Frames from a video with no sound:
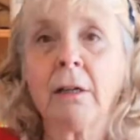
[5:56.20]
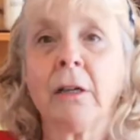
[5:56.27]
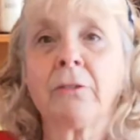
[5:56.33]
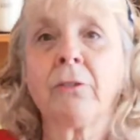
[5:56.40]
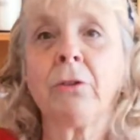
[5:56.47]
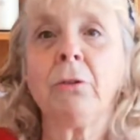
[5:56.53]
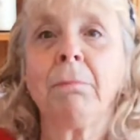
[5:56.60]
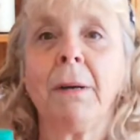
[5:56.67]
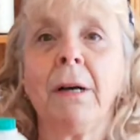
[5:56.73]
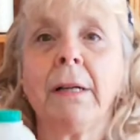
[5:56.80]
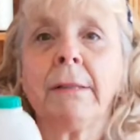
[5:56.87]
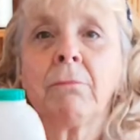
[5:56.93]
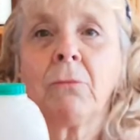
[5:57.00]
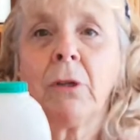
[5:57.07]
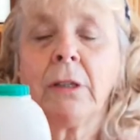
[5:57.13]
A
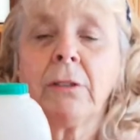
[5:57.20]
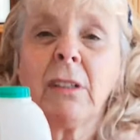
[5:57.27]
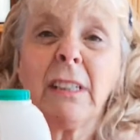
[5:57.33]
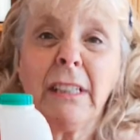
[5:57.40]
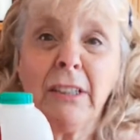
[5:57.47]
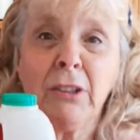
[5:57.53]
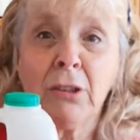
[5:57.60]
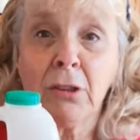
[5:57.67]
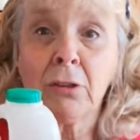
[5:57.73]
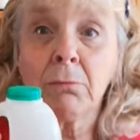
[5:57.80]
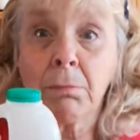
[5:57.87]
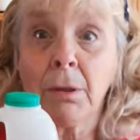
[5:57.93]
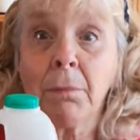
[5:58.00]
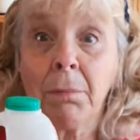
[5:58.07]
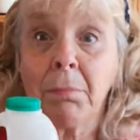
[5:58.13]
2-pint one. You
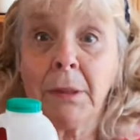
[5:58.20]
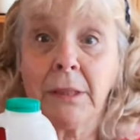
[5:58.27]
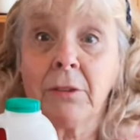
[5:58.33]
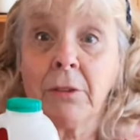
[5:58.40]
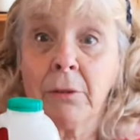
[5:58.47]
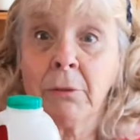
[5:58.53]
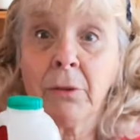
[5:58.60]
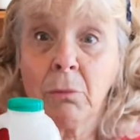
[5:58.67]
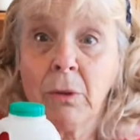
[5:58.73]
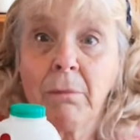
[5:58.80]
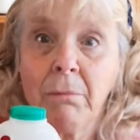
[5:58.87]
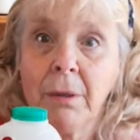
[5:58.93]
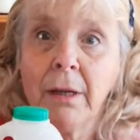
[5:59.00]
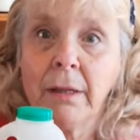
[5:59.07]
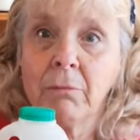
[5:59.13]
could probably do it with a
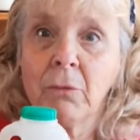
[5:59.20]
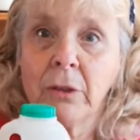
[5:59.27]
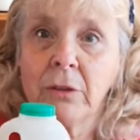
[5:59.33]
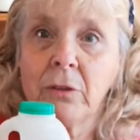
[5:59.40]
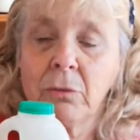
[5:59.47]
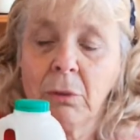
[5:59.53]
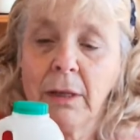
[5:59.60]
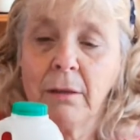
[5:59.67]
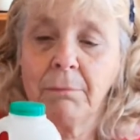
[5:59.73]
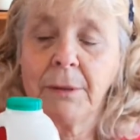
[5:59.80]
1-pint one as well,